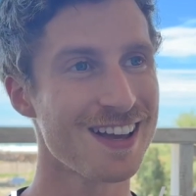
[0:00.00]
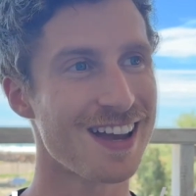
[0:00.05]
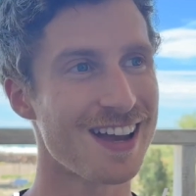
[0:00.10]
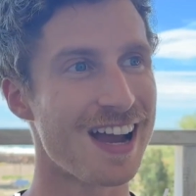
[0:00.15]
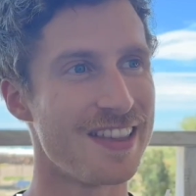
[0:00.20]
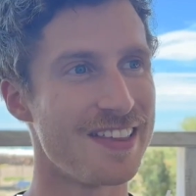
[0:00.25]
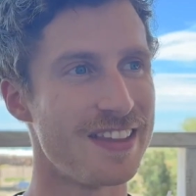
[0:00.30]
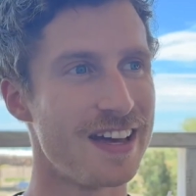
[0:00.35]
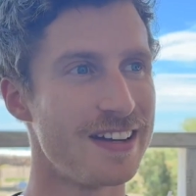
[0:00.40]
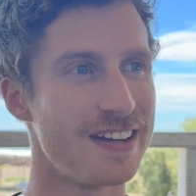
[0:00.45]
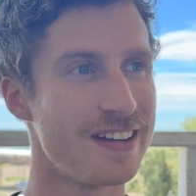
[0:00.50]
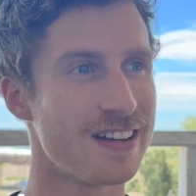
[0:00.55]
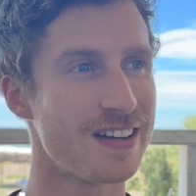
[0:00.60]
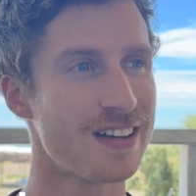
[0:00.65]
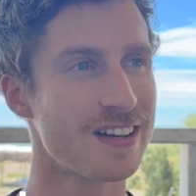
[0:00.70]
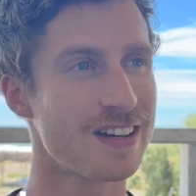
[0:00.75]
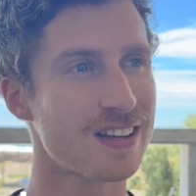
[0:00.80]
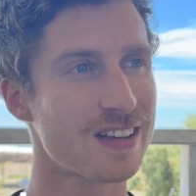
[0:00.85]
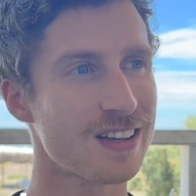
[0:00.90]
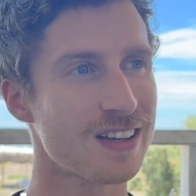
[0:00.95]
and then
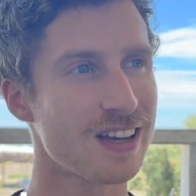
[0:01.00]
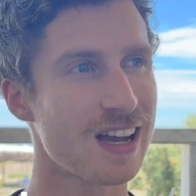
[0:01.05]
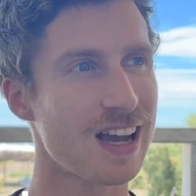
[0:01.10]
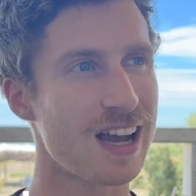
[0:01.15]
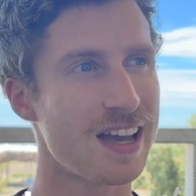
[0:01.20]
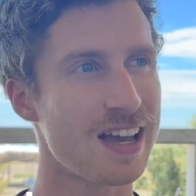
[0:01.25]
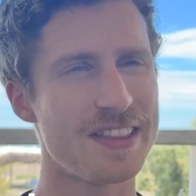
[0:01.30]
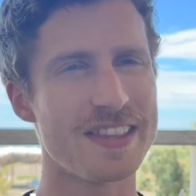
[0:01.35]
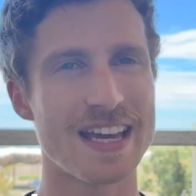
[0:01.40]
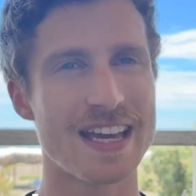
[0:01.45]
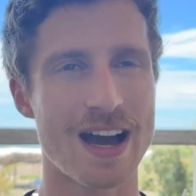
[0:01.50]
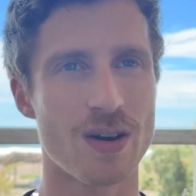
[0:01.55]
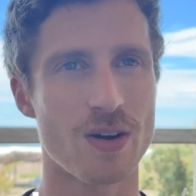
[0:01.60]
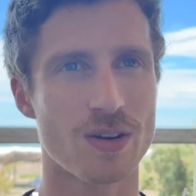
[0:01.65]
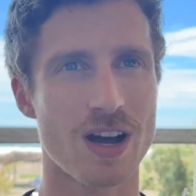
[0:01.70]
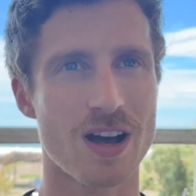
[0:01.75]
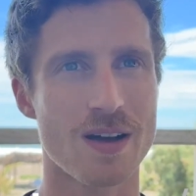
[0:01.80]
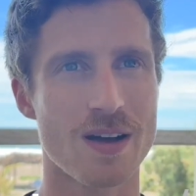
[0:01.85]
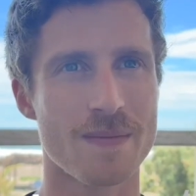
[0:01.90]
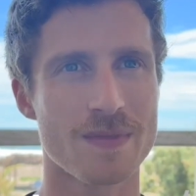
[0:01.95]
the
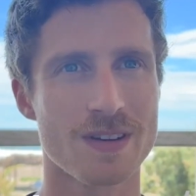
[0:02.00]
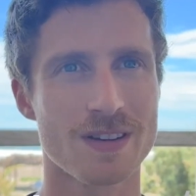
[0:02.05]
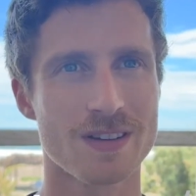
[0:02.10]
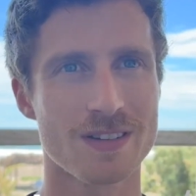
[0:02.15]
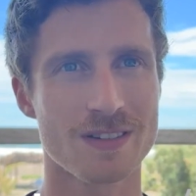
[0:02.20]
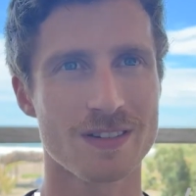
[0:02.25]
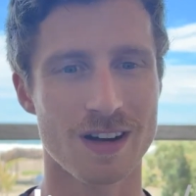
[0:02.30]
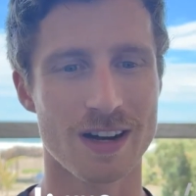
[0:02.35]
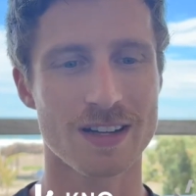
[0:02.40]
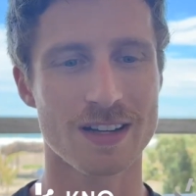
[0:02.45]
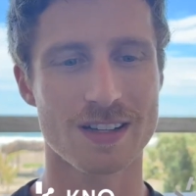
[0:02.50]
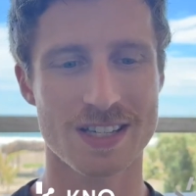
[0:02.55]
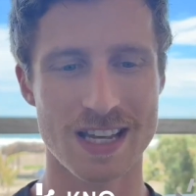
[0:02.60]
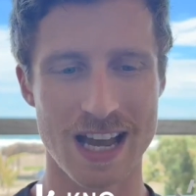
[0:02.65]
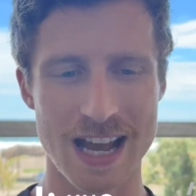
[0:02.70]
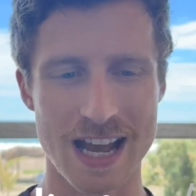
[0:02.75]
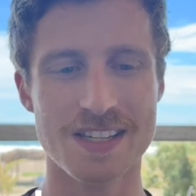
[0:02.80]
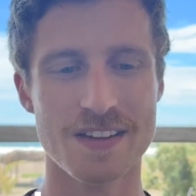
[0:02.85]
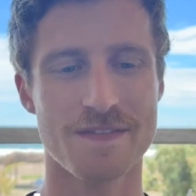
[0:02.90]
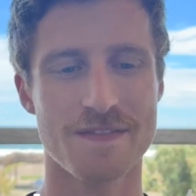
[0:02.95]
outcome, right? Because it
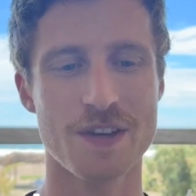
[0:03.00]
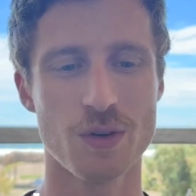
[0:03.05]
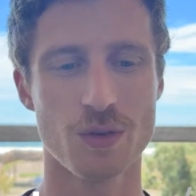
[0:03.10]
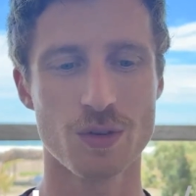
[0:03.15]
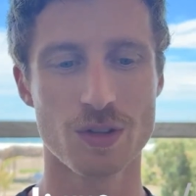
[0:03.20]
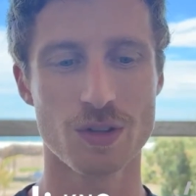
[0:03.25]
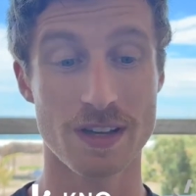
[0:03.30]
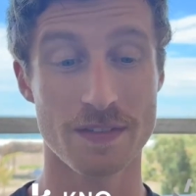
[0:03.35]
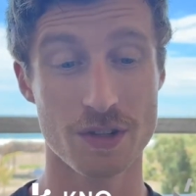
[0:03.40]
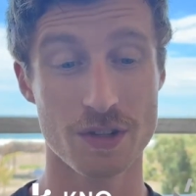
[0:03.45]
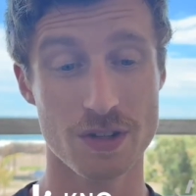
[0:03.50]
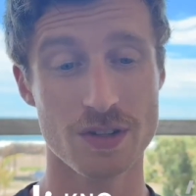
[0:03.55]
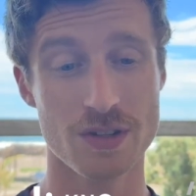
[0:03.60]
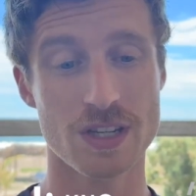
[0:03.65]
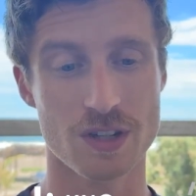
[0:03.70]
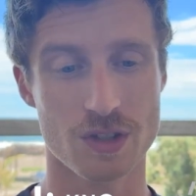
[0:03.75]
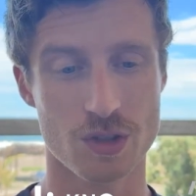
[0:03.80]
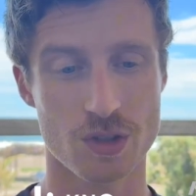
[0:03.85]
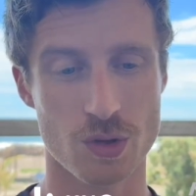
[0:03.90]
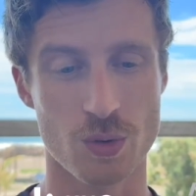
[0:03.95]
has to feel good if you're using
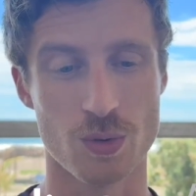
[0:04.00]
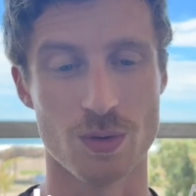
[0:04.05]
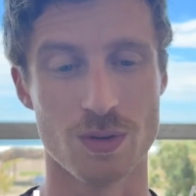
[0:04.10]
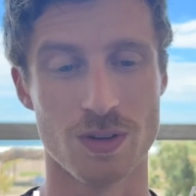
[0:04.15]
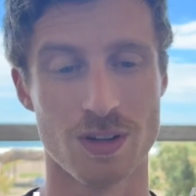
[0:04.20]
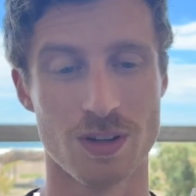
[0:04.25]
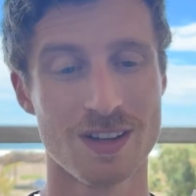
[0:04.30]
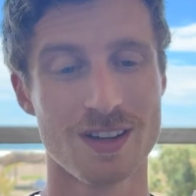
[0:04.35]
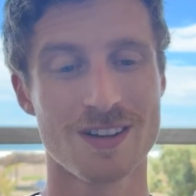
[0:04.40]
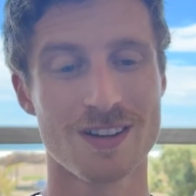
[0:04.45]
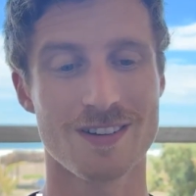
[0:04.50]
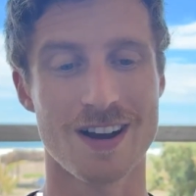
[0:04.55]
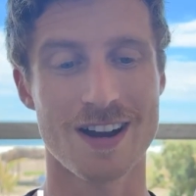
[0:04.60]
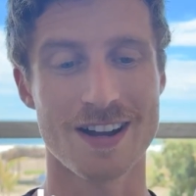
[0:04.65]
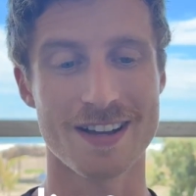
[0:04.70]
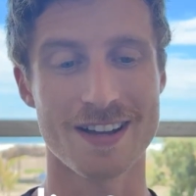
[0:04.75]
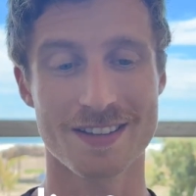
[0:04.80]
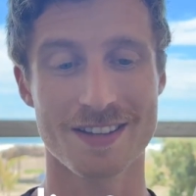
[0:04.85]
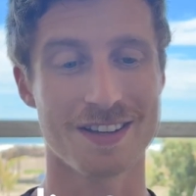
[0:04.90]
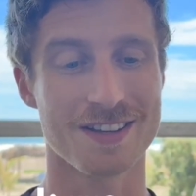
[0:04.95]
a tool, right,
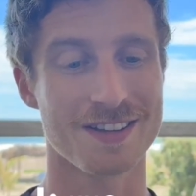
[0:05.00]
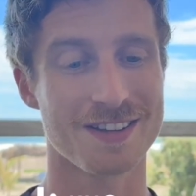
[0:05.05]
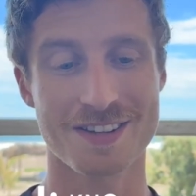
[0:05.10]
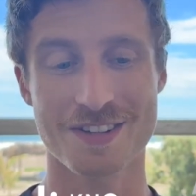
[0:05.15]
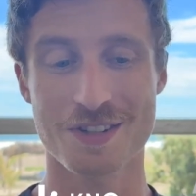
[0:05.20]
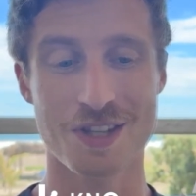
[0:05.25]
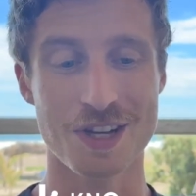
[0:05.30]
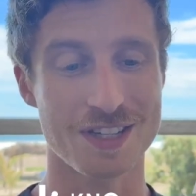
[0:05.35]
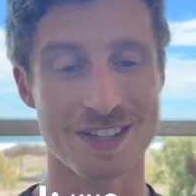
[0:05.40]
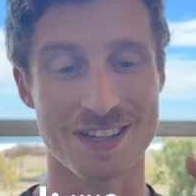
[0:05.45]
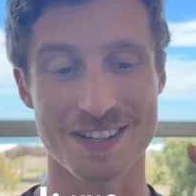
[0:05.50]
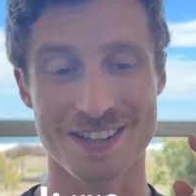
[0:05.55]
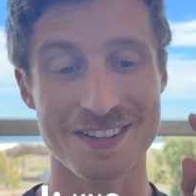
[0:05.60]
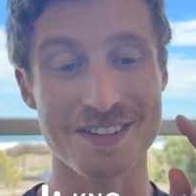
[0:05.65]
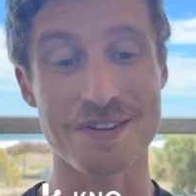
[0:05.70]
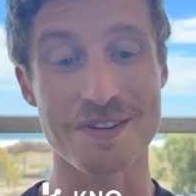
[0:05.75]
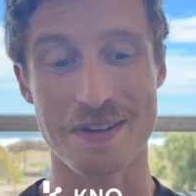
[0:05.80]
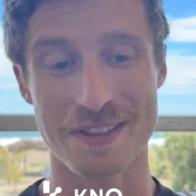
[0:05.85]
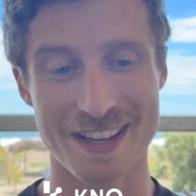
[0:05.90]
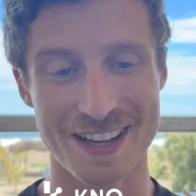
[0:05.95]
that doesn't,
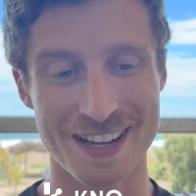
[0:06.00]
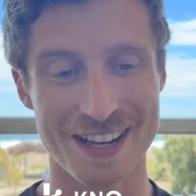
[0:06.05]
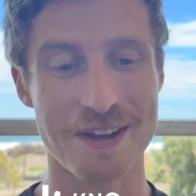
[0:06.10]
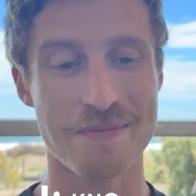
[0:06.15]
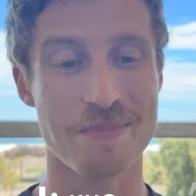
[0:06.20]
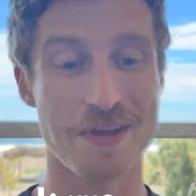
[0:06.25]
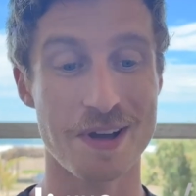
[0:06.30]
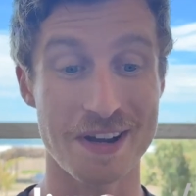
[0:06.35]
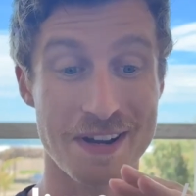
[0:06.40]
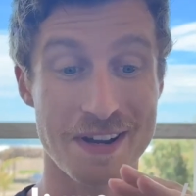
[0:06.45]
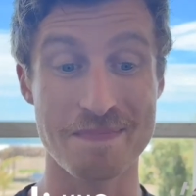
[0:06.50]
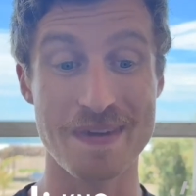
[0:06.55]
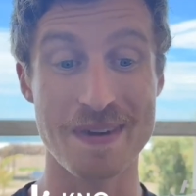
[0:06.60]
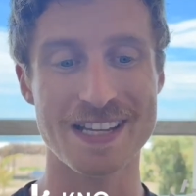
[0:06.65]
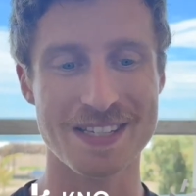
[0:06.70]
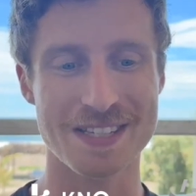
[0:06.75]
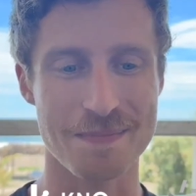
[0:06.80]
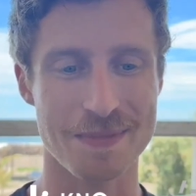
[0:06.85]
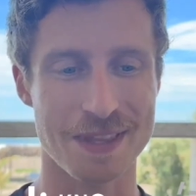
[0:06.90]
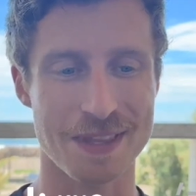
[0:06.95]
they click a button, make
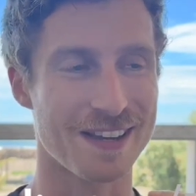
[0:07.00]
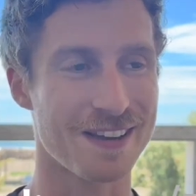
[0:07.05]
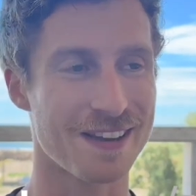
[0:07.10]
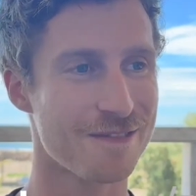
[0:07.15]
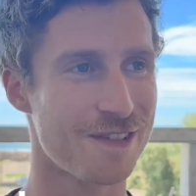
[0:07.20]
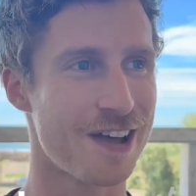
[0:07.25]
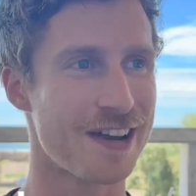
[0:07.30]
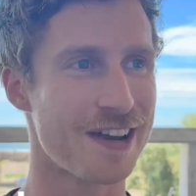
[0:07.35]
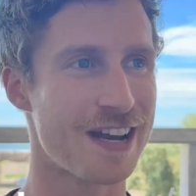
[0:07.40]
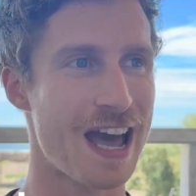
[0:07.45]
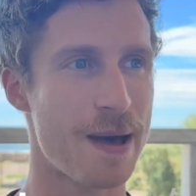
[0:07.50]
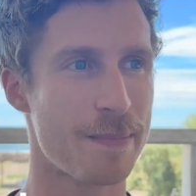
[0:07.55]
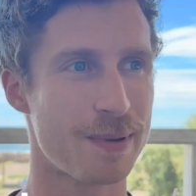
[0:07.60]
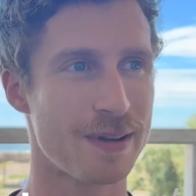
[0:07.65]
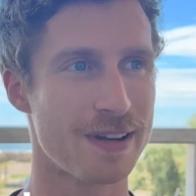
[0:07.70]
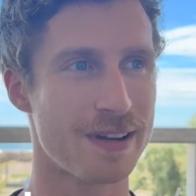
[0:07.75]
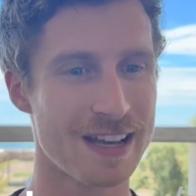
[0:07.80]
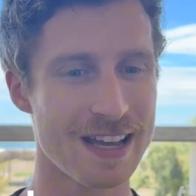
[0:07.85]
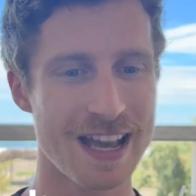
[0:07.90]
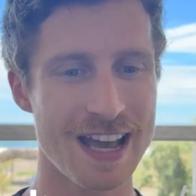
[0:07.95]
something fun happen.
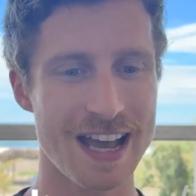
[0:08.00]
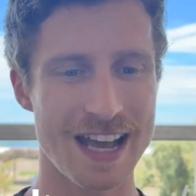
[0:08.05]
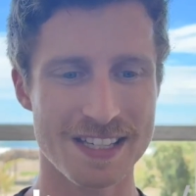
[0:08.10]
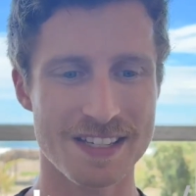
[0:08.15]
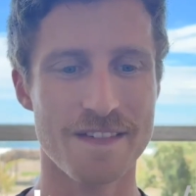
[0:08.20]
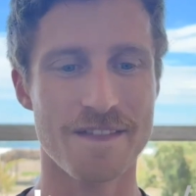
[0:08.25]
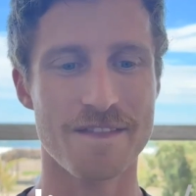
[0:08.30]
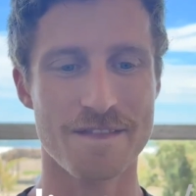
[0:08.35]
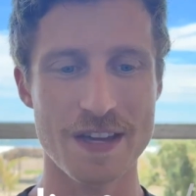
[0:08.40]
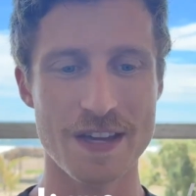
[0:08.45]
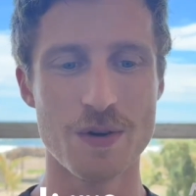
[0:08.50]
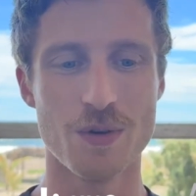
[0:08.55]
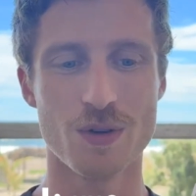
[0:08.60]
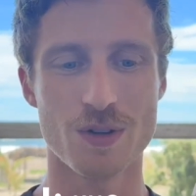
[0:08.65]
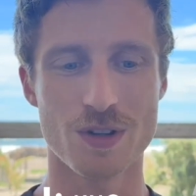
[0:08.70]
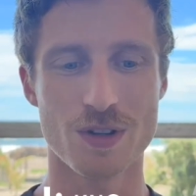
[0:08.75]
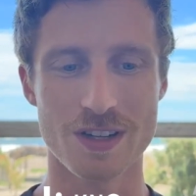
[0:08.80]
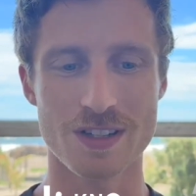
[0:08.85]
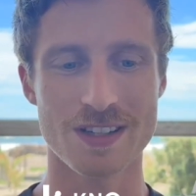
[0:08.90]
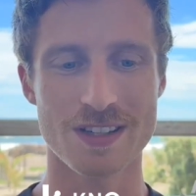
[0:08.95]
It has to feel good.